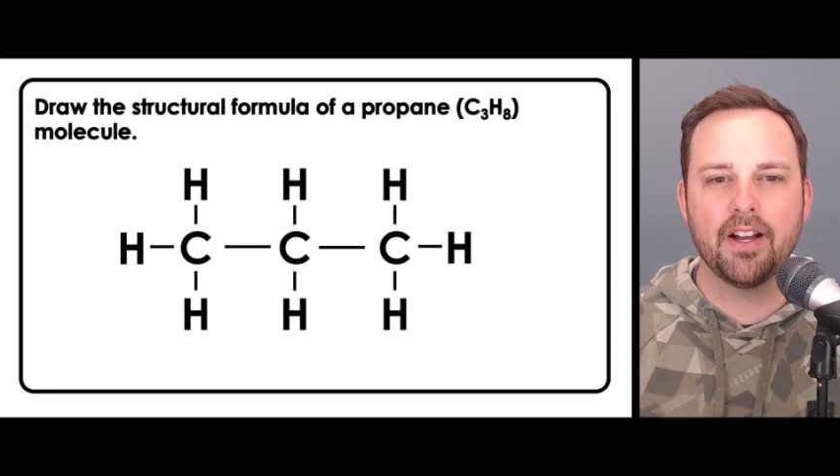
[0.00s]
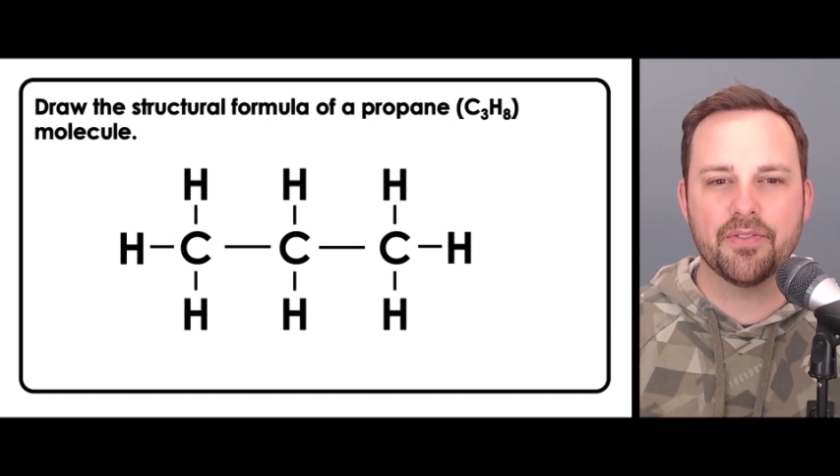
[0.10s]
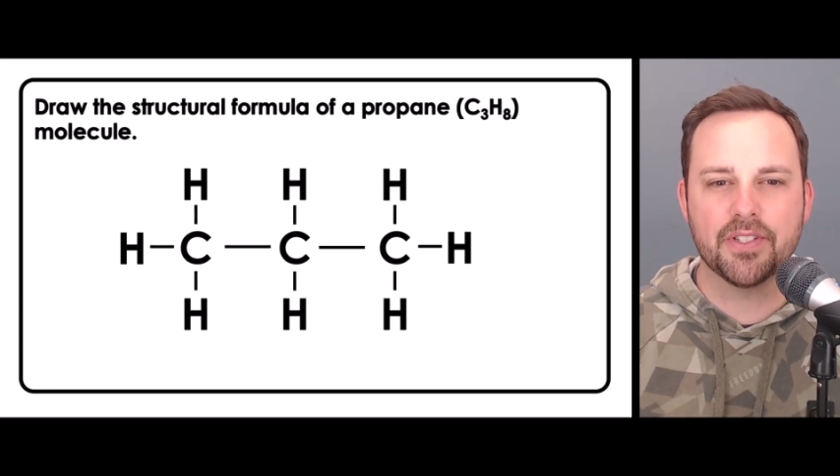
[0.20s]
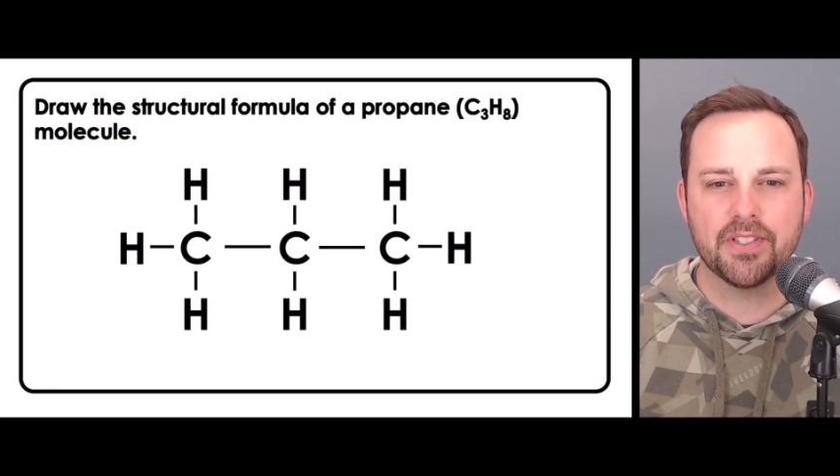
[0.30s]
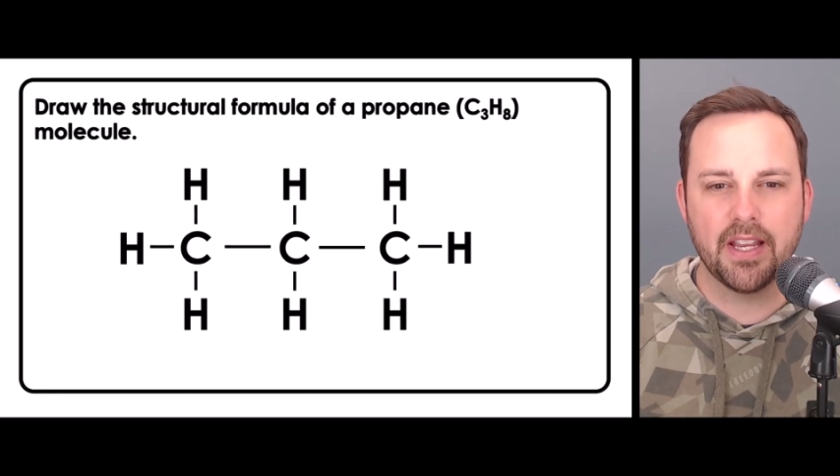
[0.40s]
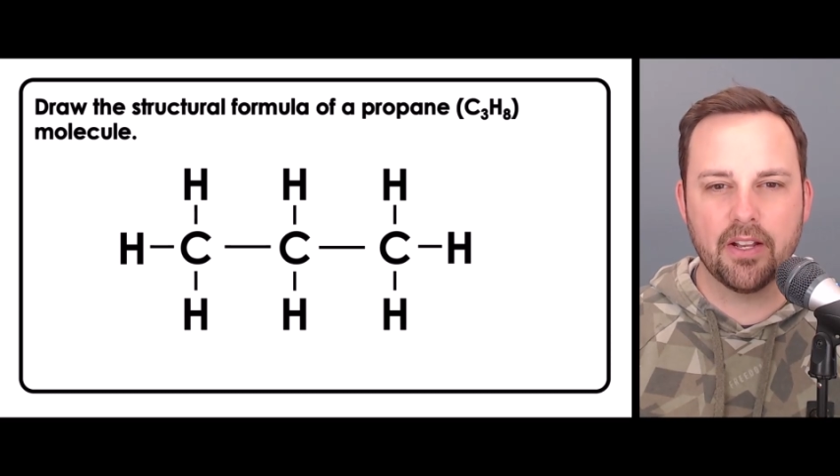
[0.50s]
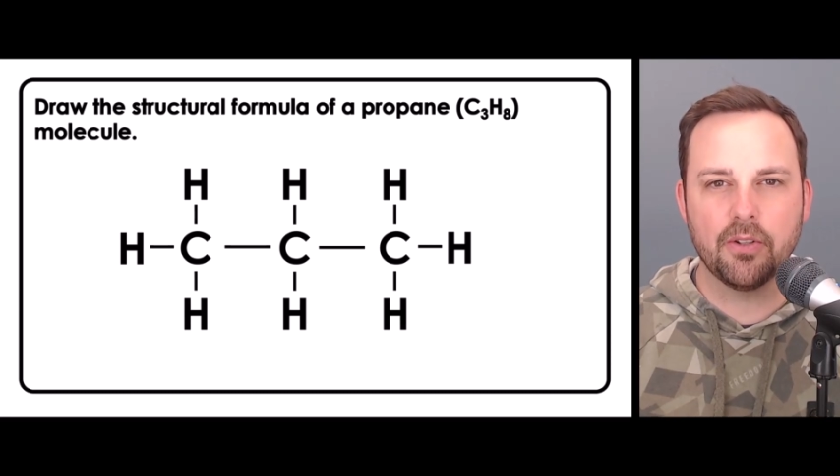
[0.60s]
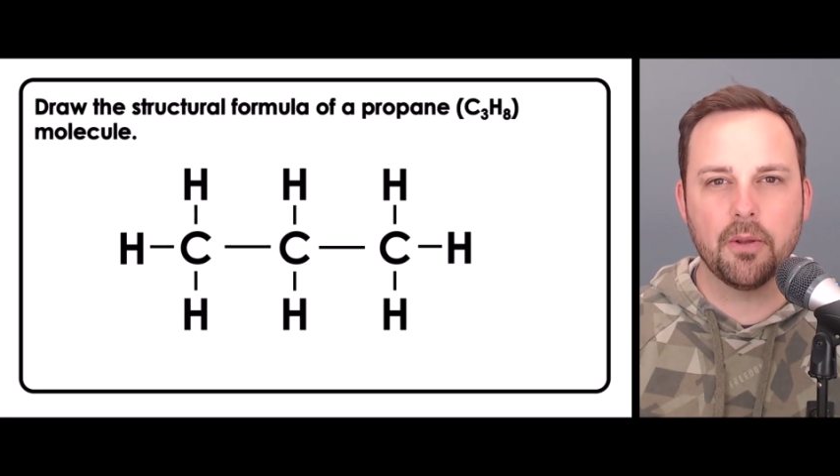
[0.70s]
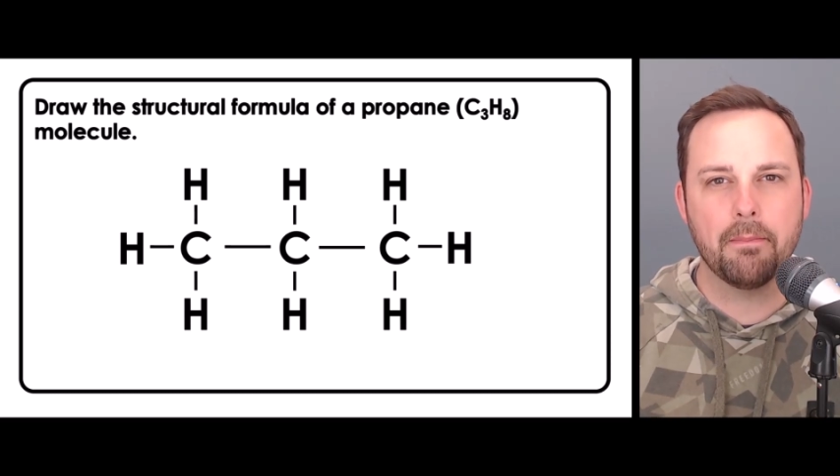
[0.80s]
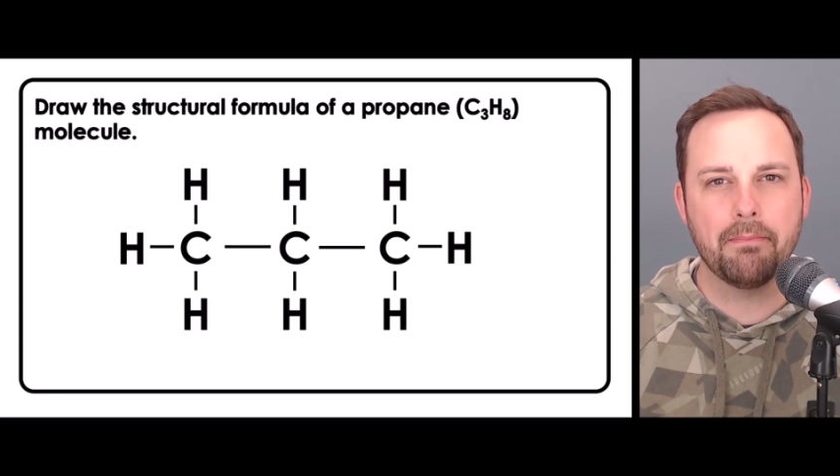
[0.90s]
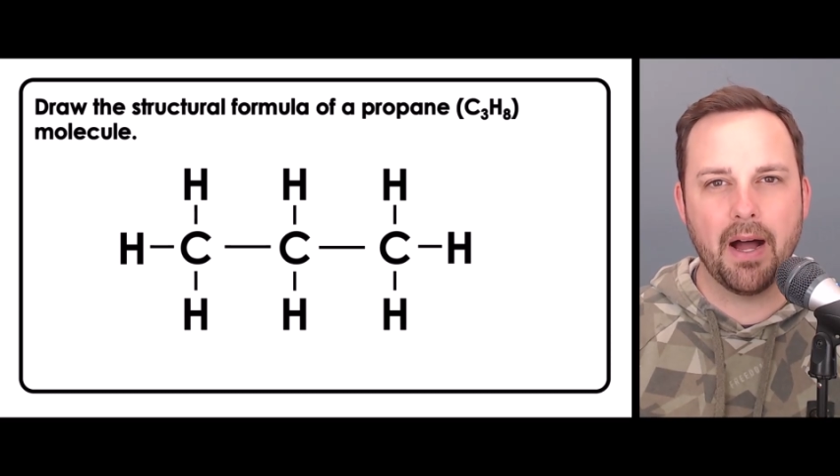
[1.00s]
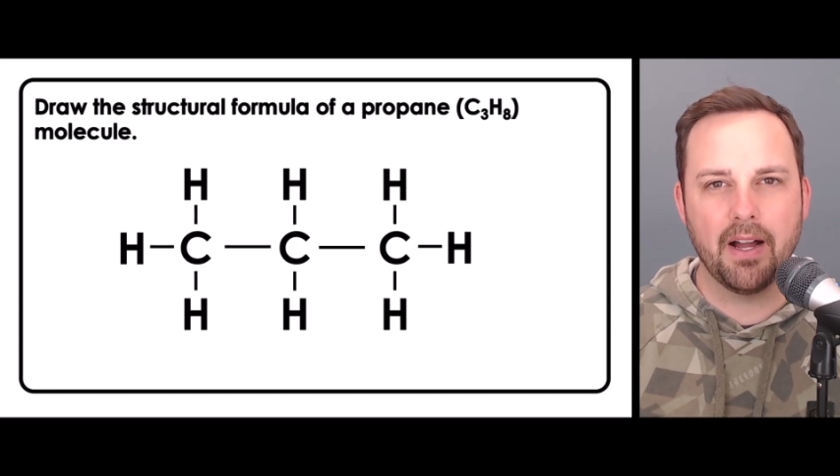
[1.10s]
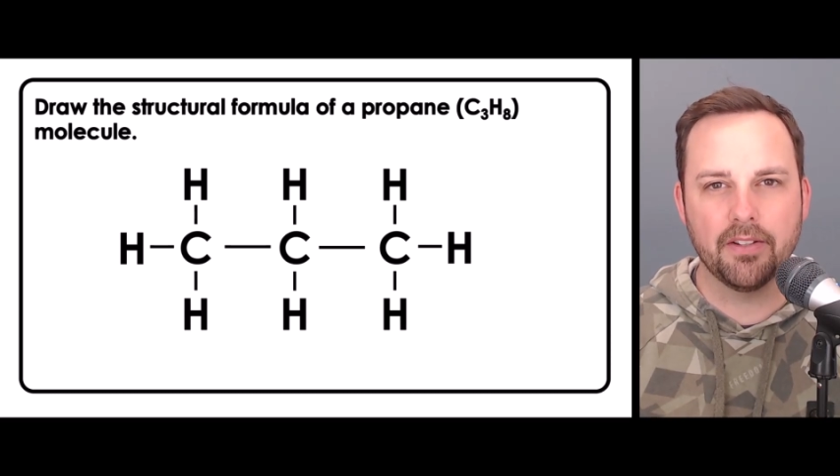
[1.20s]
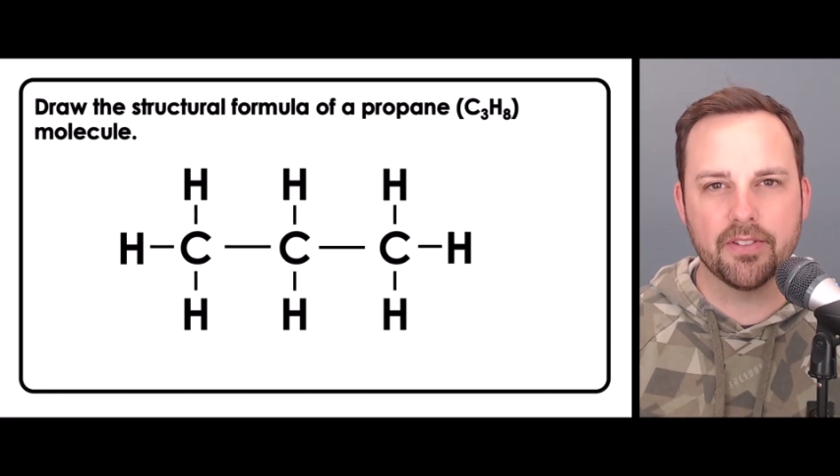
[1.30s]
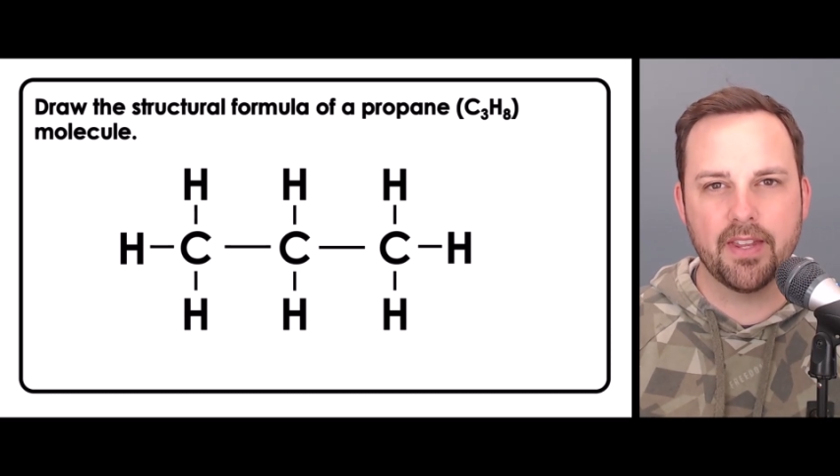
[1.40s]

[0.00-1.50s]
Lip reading: of single bonds.